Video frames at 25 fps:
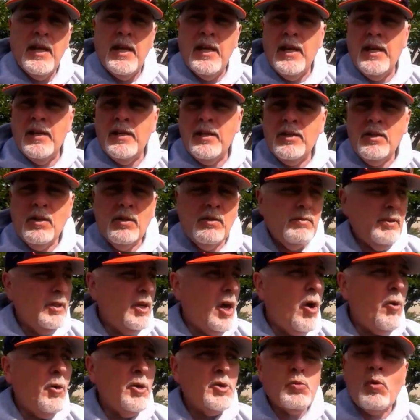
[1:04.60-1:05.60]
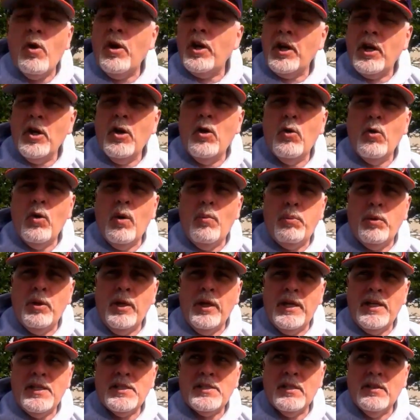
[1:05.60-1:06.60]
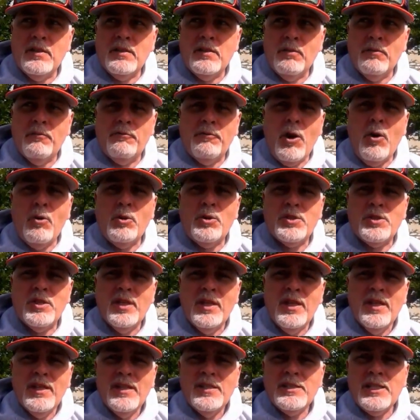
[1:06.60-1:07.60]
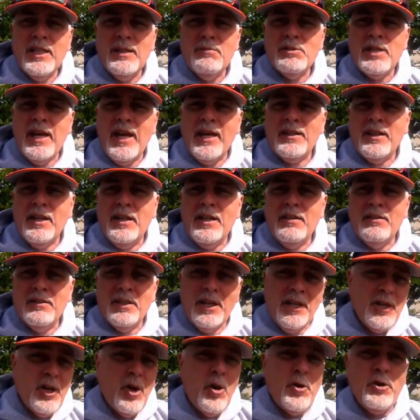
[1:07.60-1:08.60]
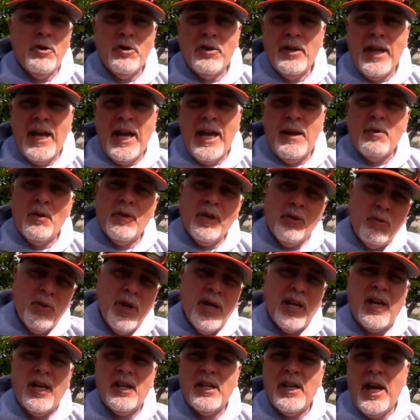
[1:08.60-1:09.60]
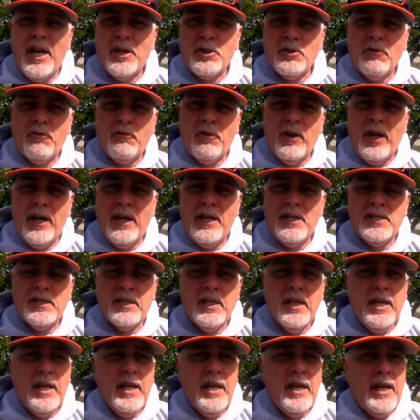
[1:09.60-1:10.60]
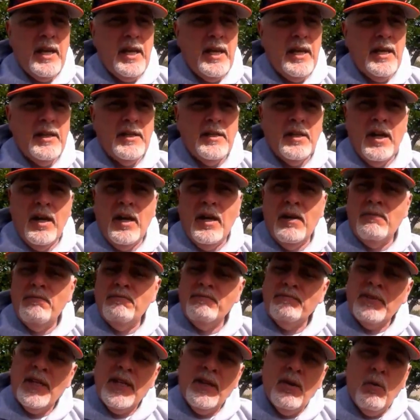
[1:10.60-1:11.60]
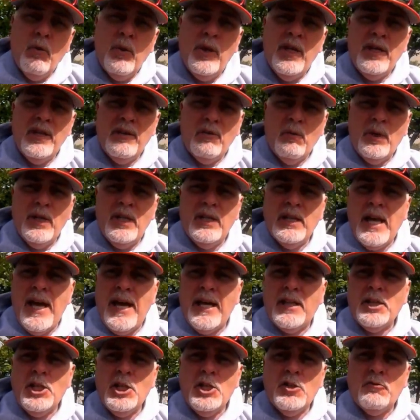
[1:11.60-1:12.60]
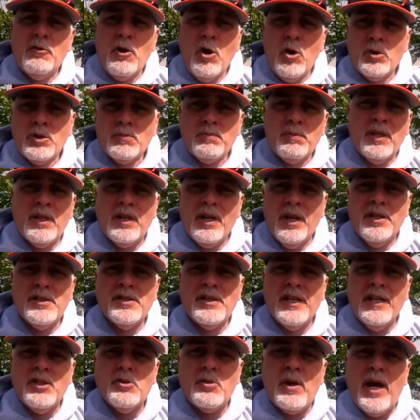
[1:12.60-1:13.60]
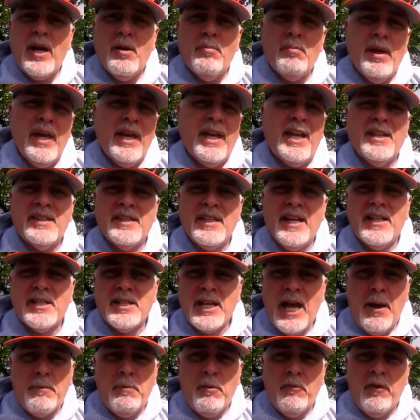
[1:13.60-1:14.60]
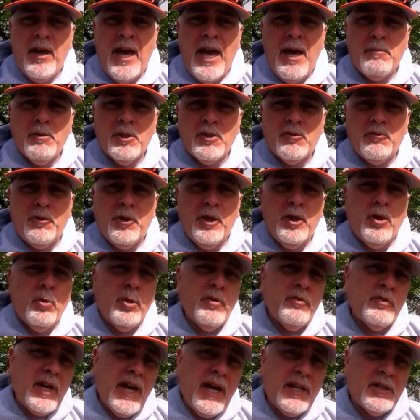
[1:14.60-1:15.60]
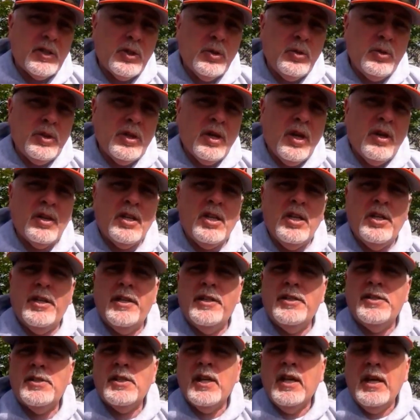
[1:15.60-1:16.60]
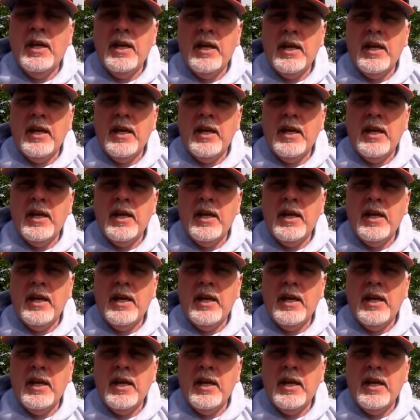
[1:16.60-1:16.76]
And you, you always want to go to a place that folks seems like they, they know your name or they recognize your face. And uh, we, we like these folks because they try to make it that type of atmosphere. We've got two young kids,